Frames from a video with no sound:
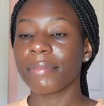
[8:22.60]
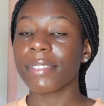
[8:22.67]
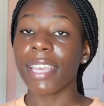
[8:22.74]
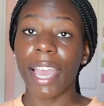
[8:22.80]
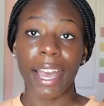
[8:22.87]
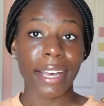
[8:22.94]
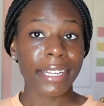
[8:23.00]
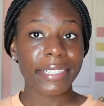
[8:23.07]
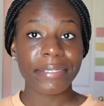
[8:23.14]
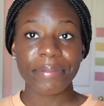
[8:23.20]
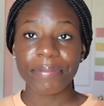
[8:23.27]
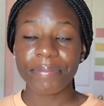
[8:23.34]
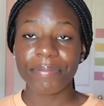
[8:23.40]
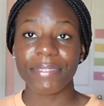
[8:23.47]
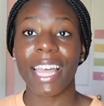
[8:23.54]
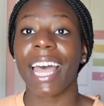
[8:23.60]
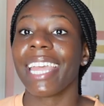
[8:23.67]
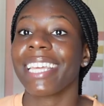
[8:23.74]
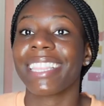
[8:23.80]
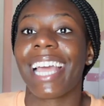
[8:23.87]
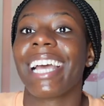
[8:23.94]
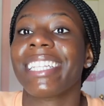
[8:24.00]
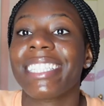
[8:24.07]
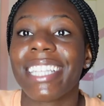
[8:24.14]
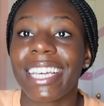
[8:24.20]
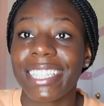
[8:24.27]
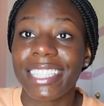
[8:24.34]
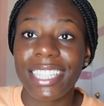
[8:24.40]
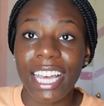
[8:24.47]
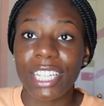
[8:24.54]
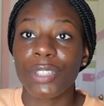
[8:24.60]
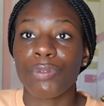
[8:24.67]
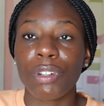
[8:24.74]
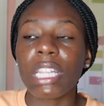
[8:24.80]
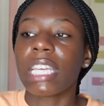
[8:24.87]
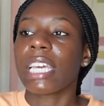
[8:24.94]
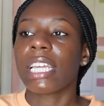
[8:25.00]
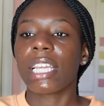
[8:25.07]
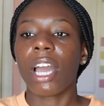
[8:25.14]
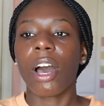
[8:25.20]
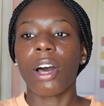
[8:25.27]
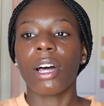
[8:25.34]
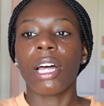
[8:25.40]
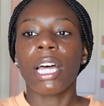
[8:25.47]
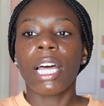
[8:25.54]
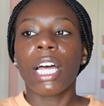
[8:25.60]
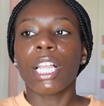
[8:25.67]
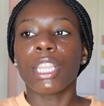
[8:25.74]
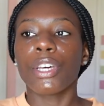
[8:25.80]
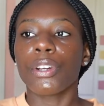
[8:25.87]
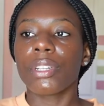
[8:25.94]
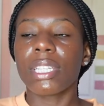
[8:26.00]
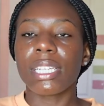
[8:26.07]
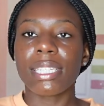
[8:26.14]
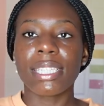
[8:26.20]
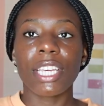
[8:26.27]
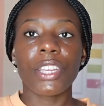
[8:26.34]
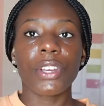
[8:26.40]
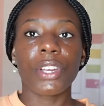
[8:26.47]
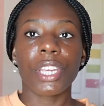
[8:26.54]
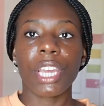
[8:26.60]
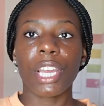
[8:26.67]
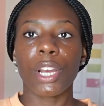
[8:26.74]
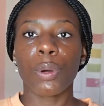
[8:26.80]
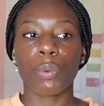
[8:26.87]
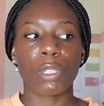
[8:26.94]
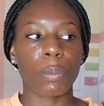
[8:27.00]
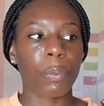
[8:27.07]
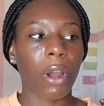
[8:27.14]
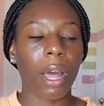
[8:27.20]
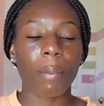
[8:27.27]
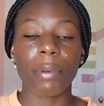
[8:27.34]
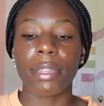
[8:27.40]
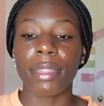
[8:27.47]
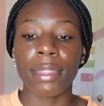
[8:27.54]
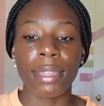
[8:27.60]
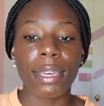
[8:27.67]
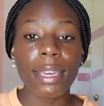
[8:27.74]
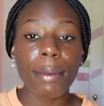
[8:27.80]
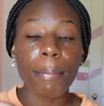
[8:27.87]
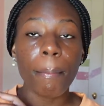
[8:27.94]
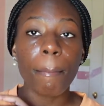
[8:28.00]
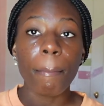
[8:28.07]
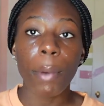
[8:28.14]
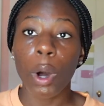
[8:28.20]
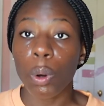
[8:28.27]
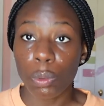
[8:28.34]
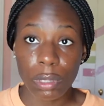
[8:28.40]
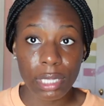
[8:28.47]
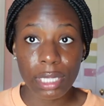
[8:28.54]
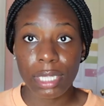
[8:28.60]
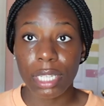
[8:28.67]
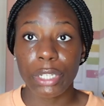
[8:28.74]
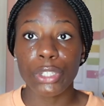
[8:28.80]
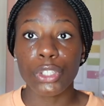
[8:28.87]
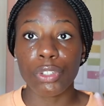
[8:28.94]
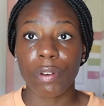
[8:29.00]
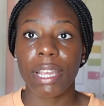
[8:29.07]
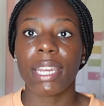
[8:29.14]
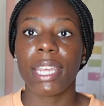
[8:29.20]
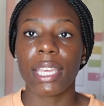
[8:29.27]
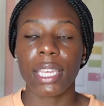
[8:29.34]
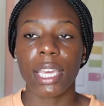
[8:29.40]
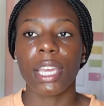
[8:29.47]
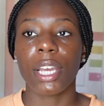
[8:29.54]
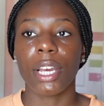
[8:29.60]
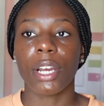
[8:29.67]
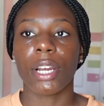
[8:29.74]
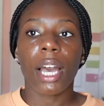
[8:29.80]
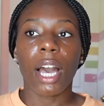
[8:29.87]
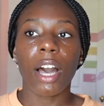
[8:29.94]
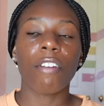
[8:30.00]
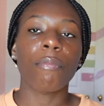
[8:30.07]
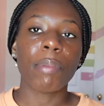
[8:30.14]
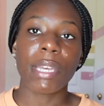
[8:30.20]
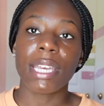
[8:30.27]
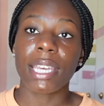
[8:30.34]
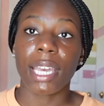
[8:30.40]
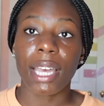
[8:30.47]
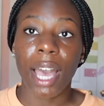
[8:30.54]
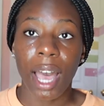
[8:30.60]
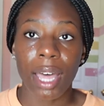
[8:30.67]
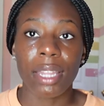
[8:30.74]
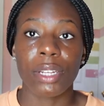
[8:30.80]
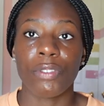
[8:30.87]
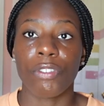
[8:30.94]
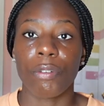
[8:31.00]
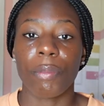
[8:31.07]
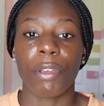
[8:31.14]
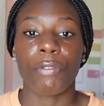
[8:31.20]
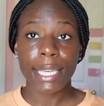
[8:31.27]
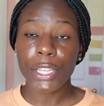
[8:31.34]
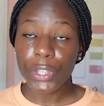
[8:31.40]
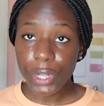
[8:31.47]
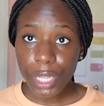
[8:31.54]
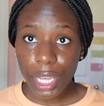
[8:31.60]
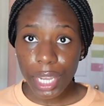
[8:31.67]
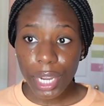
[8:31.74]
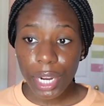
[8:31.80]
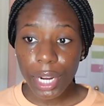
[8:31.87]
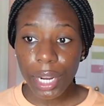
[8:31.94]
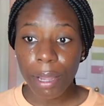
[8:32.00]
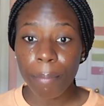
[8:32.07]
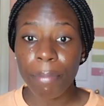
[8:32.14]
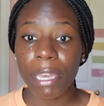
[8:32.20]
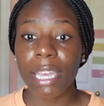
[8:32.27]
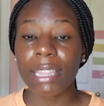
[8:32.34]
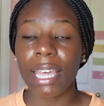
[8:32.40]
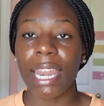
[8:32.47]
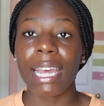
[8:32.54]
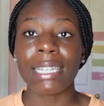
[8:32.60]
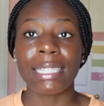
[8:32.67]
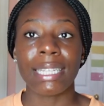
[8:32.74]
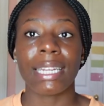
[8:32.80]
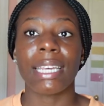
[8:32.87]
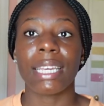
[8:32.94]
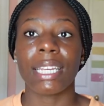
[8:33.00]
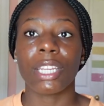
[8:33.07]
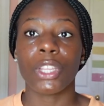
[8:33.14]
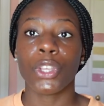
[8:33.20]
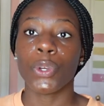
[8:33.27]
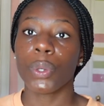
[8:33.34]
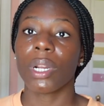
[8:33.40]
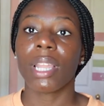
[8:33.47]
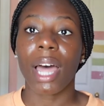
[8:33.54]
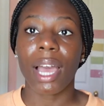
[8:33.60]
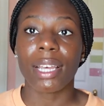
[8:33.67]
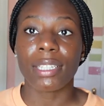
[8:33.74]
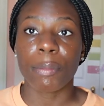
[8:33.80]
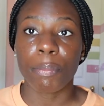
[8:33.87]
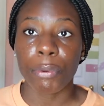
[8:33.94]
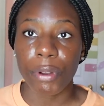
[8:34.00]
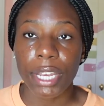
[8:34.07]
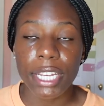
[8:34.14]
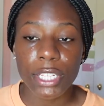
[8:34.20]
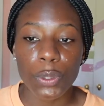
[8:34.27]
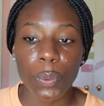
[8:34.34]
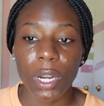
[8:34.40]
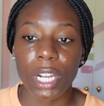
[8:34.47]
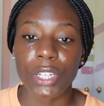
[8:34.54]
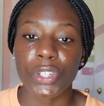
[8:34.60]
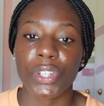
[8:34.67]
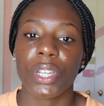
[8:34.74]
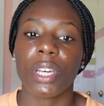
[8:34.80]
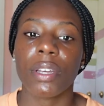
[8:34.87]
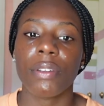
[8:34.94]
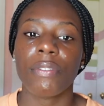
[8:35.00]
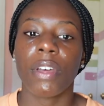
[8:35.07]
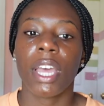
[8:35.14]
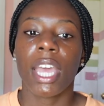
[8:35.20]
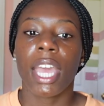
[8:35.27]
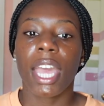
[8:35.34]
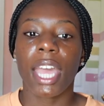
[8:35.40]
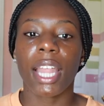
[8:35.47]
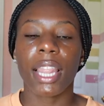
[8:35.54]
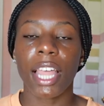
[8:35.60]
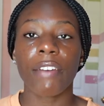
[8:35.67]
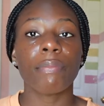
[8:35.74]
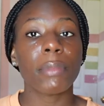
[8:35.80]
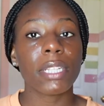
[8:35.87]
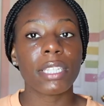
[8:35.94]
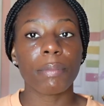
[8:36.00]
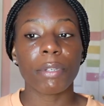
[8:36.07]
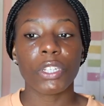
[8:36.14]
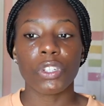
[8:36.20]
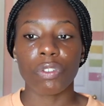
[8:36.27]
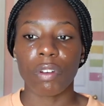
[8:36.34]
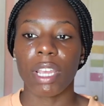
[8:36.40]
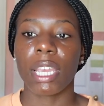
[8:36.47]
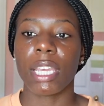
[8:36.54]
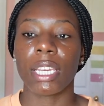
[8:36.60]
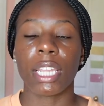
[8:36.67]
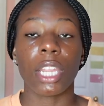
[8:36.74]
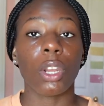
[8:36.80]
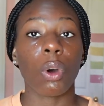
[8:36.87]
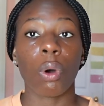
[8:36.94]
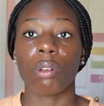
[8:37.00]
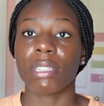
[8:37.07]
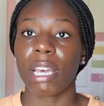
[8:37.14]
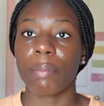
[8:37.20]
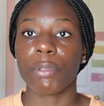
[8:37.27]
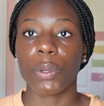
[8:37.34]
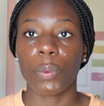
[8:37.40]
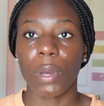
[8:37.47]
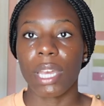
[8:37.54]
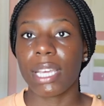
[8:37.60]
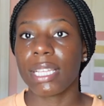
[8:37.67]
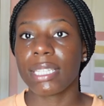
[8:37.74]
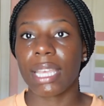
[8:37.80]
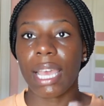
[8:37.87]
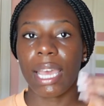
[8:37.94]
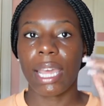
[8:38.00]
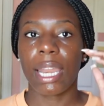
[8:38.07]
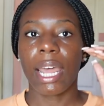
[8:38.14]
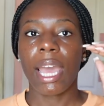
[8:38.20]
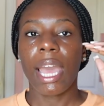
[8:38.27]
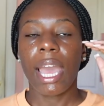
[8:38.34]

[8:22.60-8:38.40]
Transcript: yeah that that's that's that's really it y'all literally senior year was probably the most draining year of being in college for me. Senior year, being that I didn't utilize breaks when I should have, it left me to be drained in all types of ways and